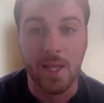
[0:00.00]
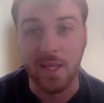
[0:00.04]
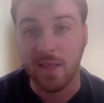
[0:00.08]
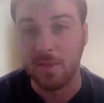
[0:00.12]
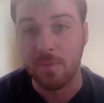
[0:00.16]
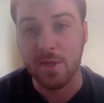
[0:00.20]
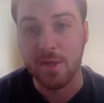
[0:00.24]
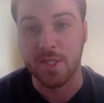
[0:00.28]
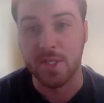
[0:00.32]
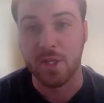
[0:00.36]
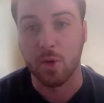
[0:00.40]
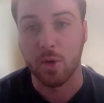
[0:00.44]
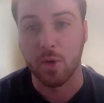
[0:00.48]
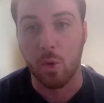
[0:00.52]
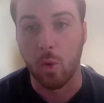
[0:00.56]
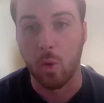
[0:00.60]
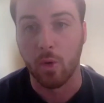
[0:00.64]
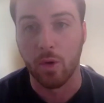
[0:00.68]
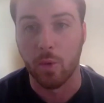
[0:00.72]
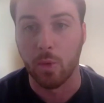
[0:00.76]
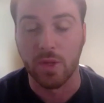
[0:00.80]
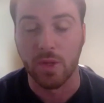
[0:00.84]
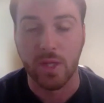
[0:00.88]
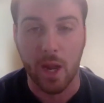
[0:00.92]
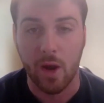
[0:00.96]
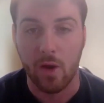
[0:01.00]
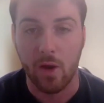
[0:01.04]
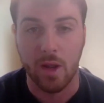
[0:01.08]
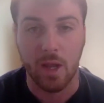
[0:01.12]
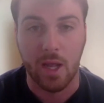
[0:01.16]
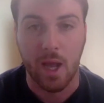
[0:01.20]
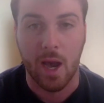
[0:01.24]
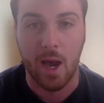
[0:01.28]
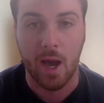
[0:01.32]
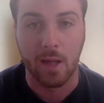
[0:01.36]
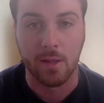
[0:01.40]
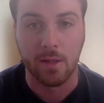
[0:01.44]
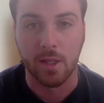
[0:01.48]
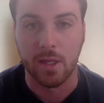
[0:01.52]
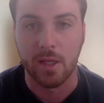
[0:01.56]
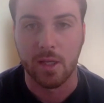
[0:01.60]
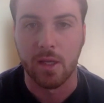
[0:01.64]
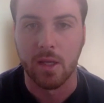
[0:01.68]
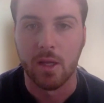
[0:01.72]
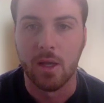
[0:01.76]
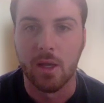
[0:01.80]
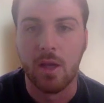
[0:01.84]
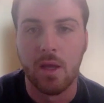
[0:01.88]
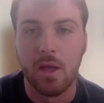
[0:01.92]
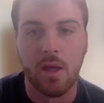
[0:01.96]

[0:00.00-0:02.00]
And they missed their corner with Gary and Conley.